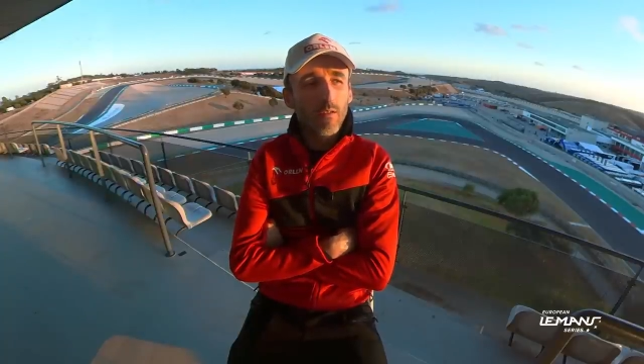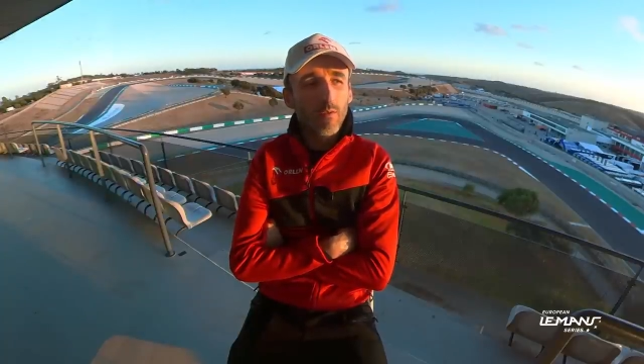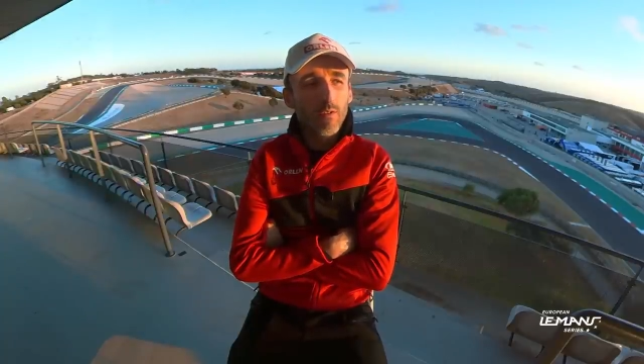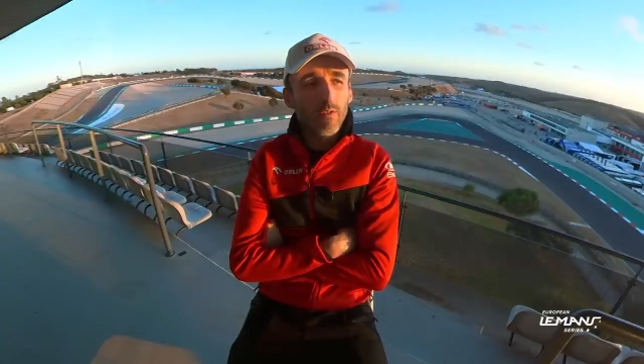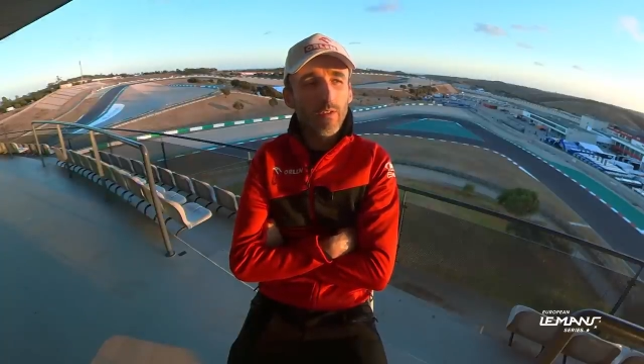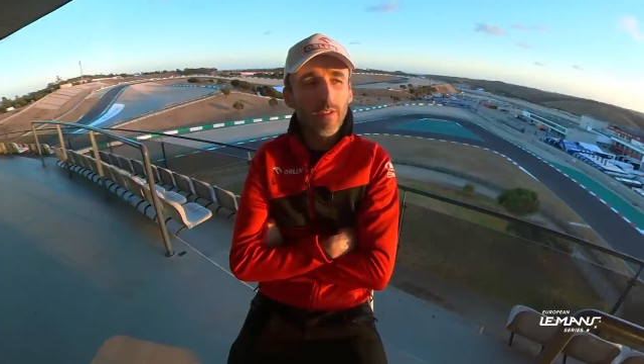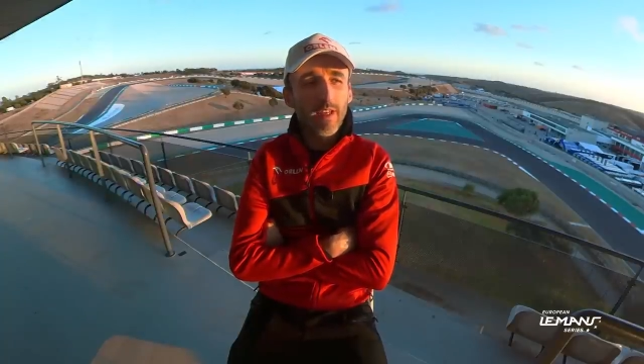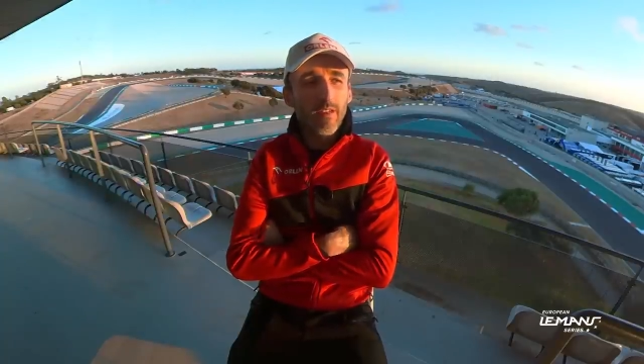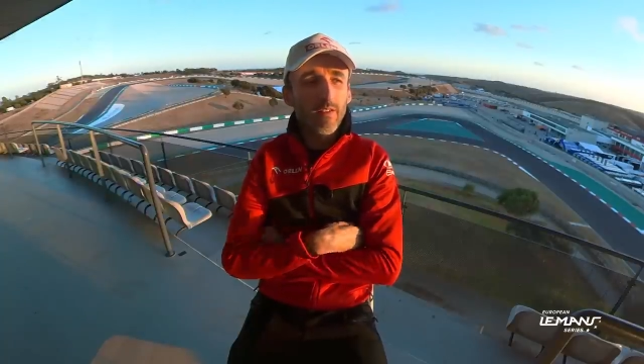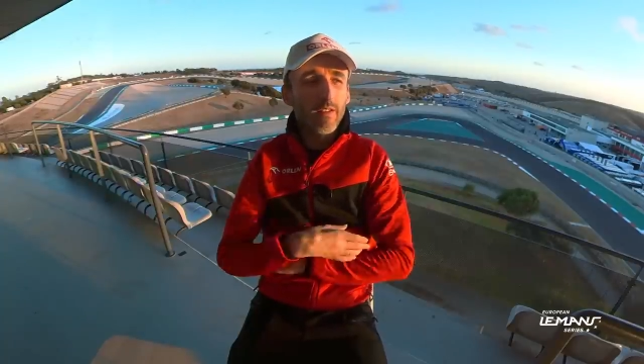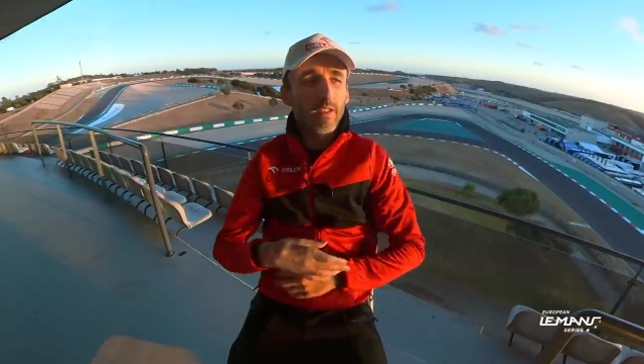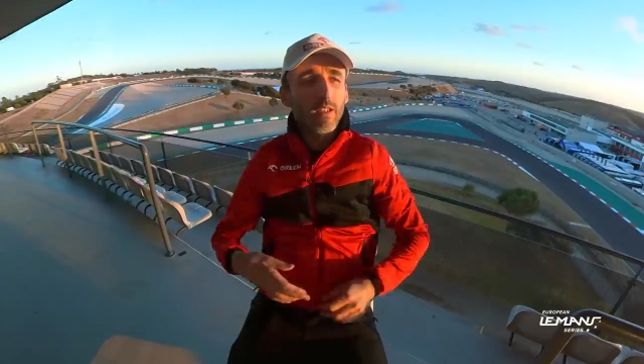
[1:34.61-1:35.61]
was
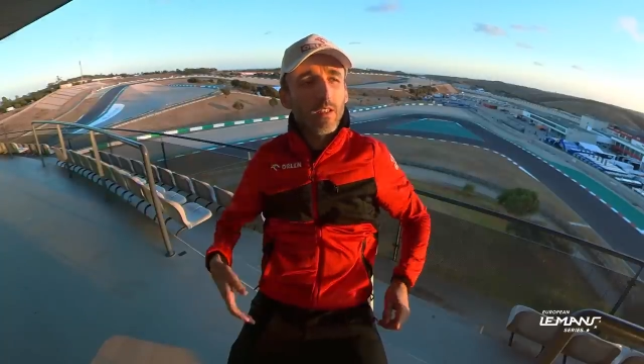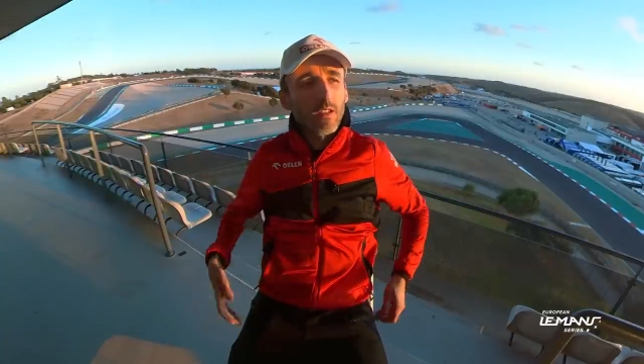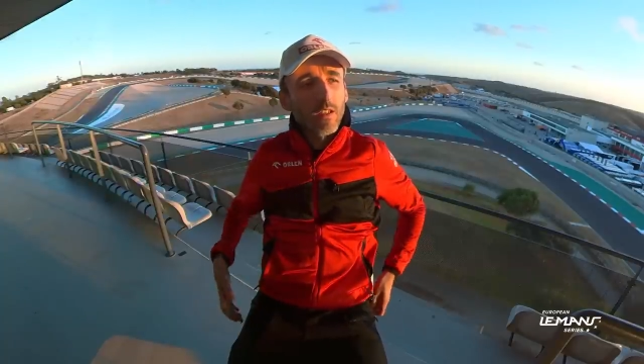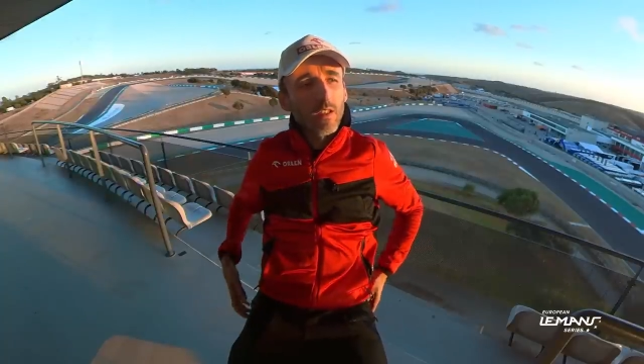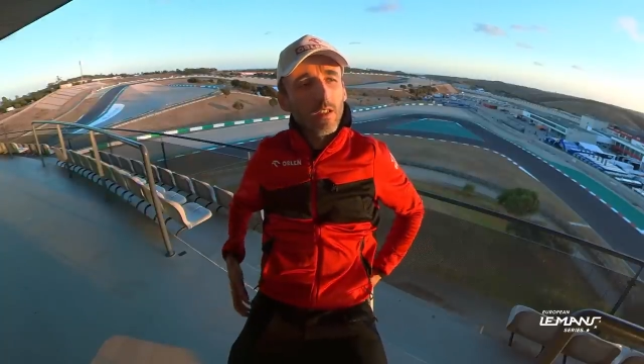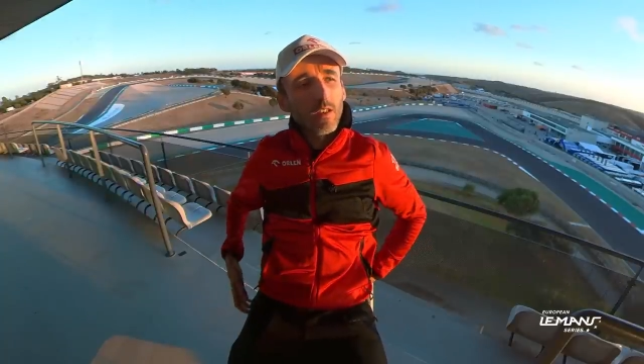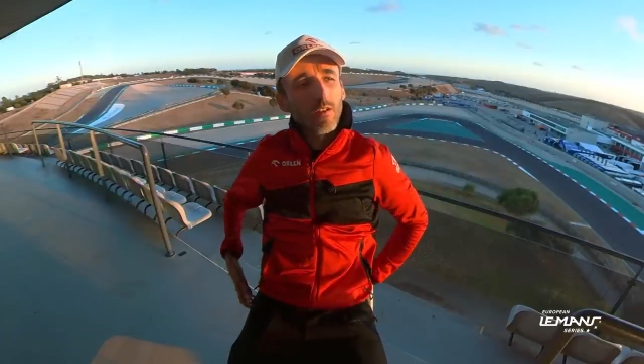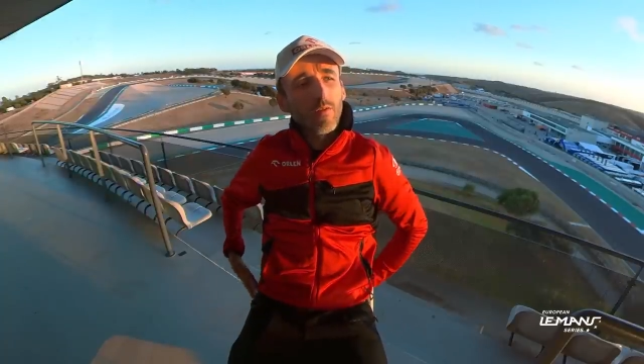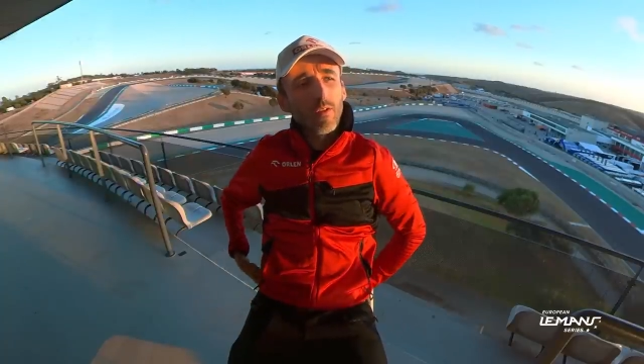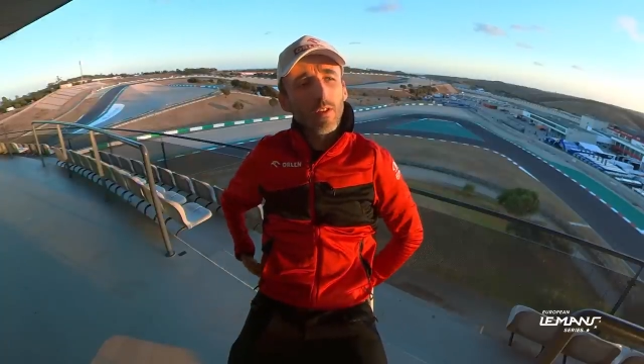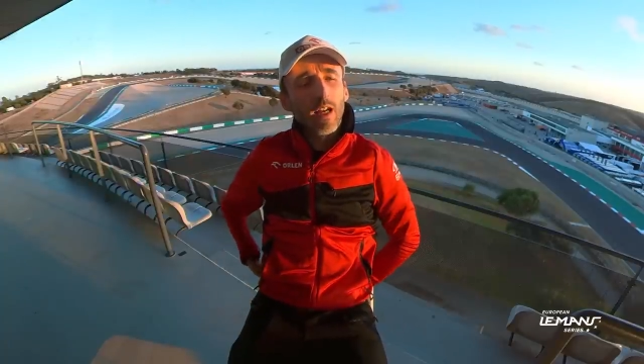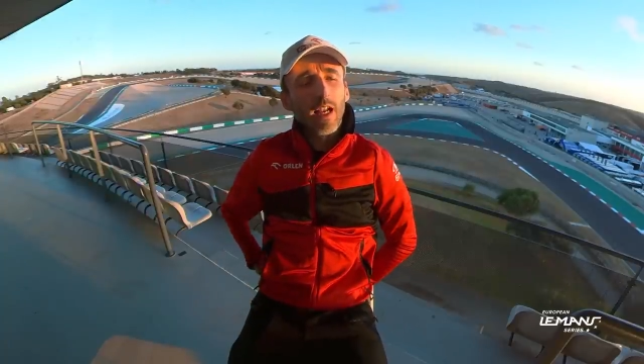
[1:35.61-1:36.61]
testing uh,
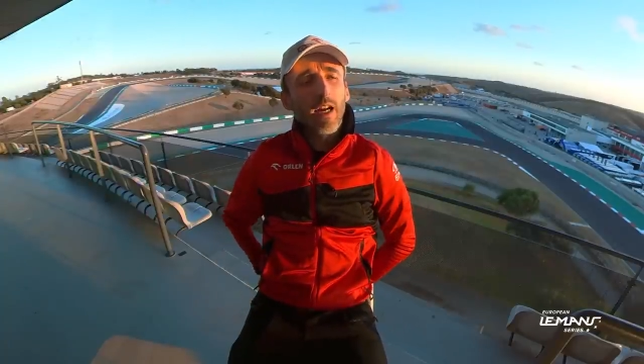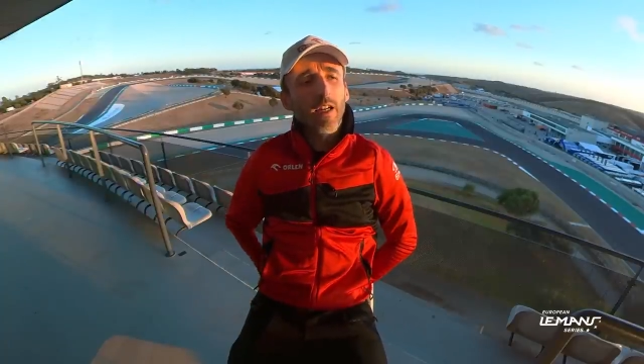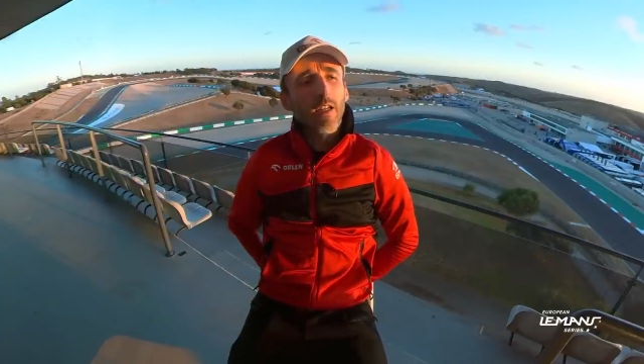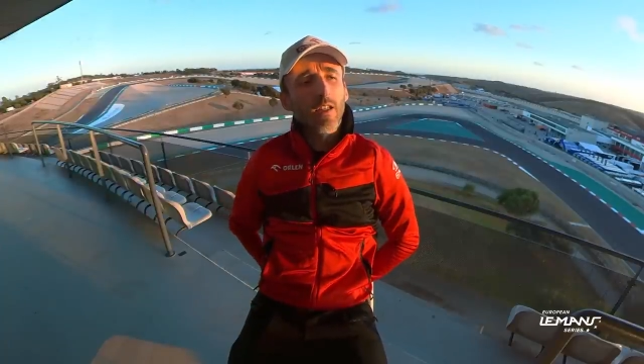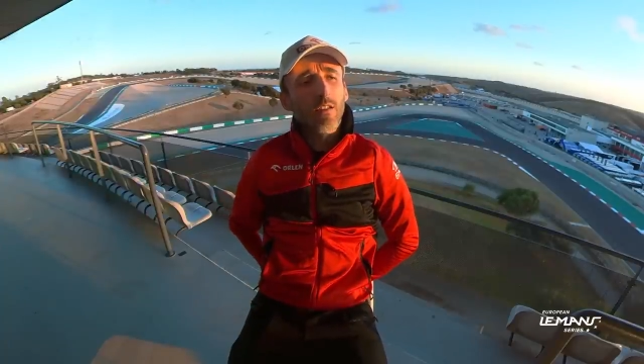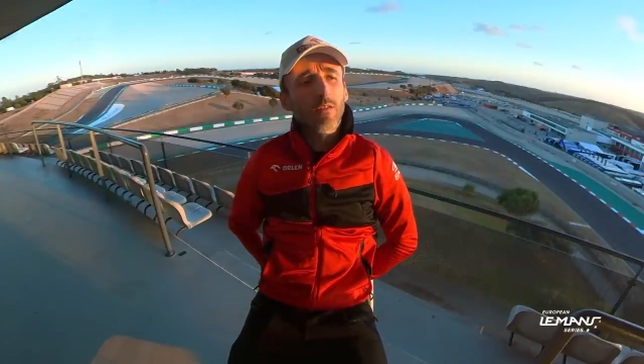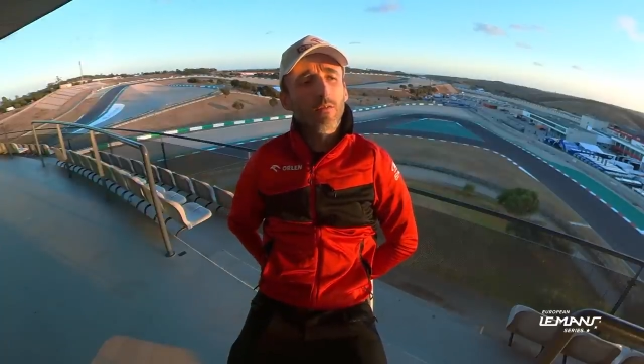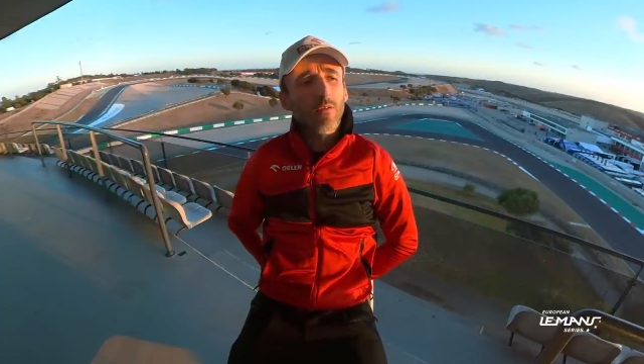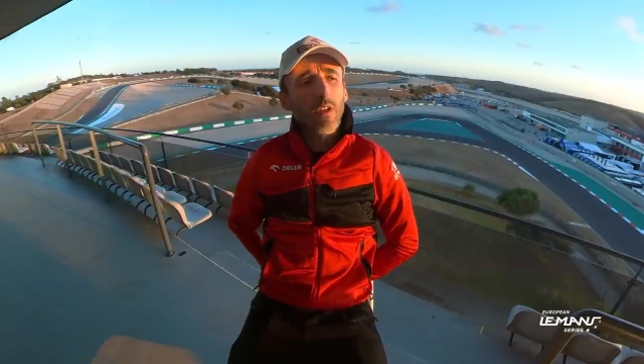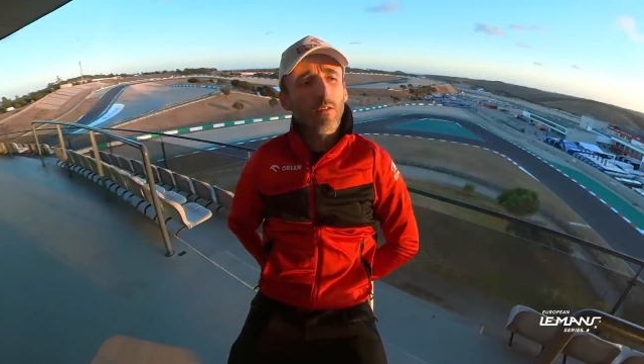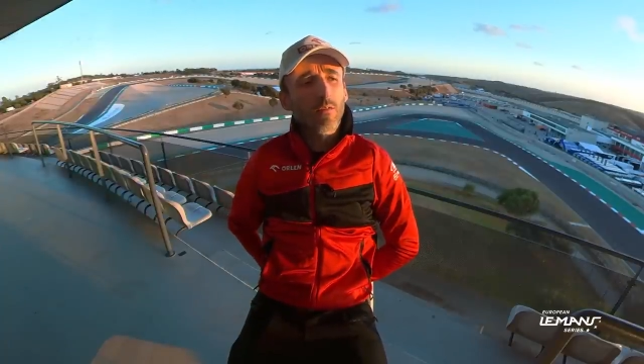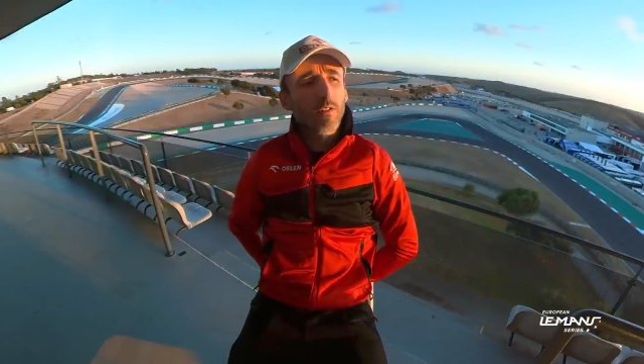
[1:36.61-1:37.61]
for Dallara in two
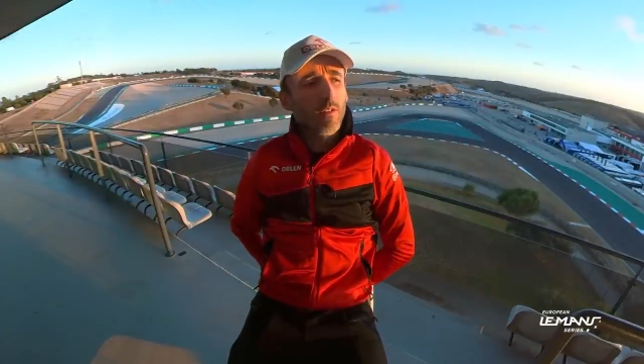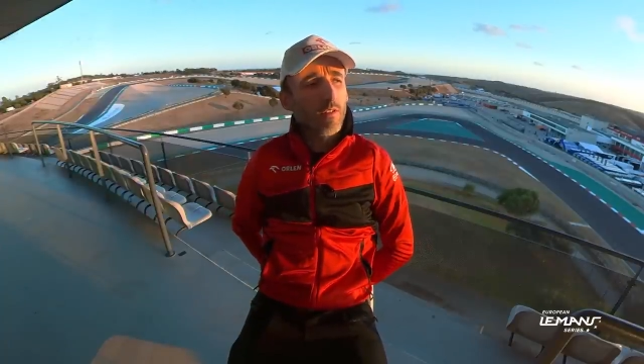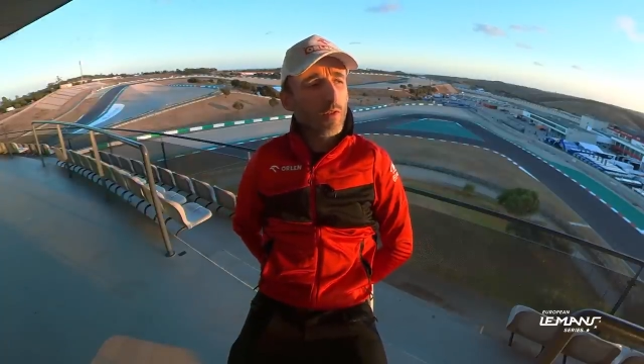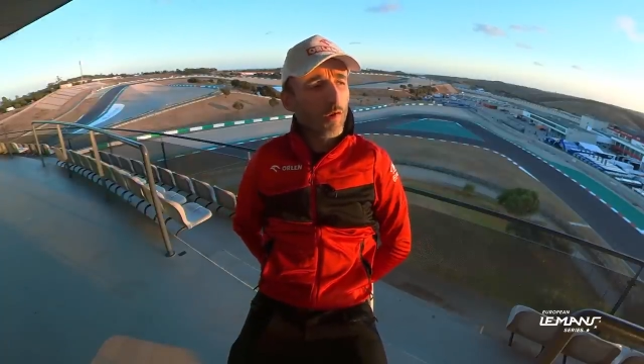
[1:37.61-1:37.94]
thousand